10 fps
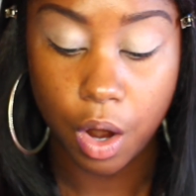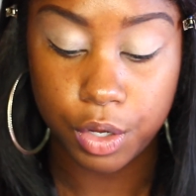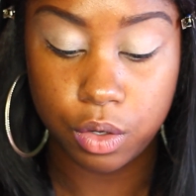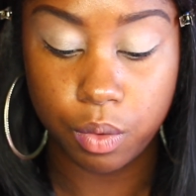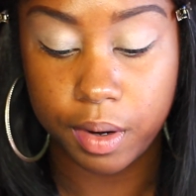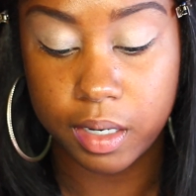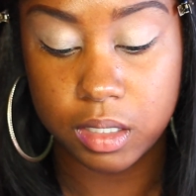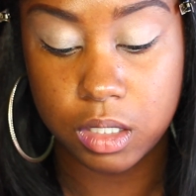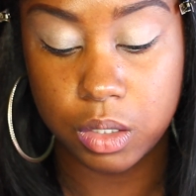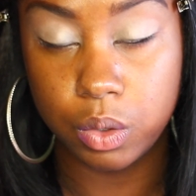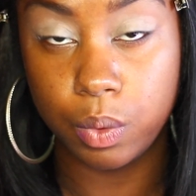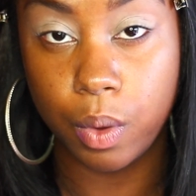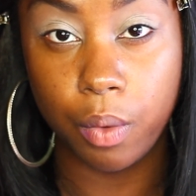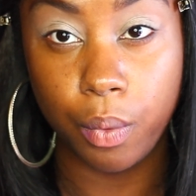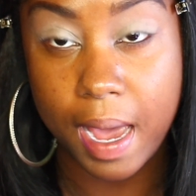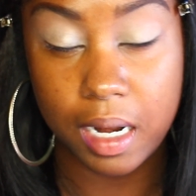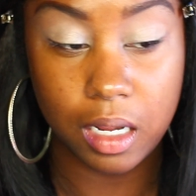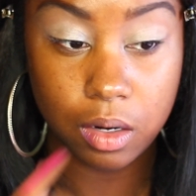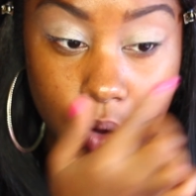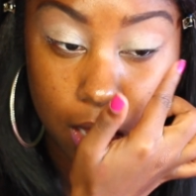or you can wear it to a
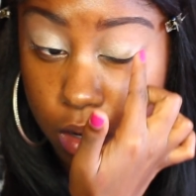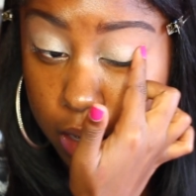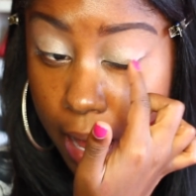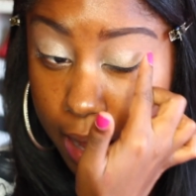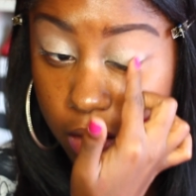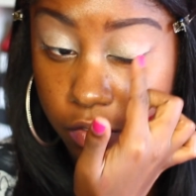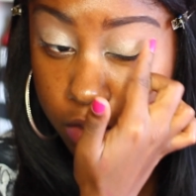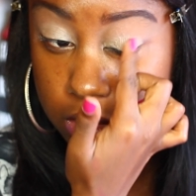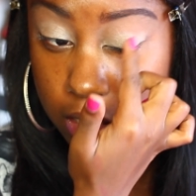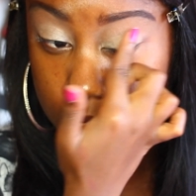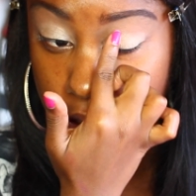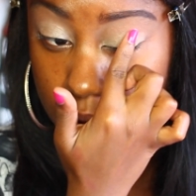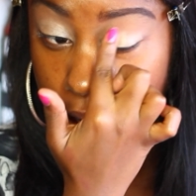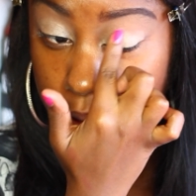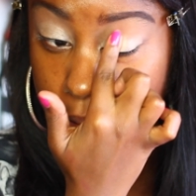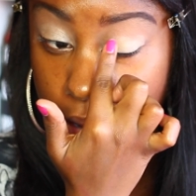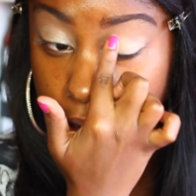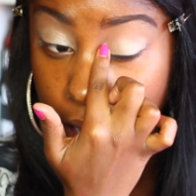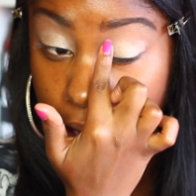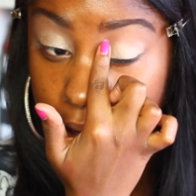wedding. Your life is anything like
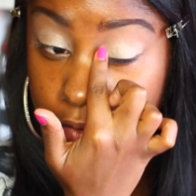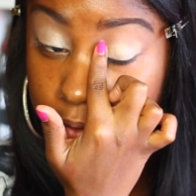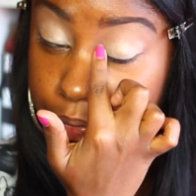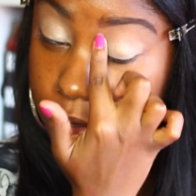my life.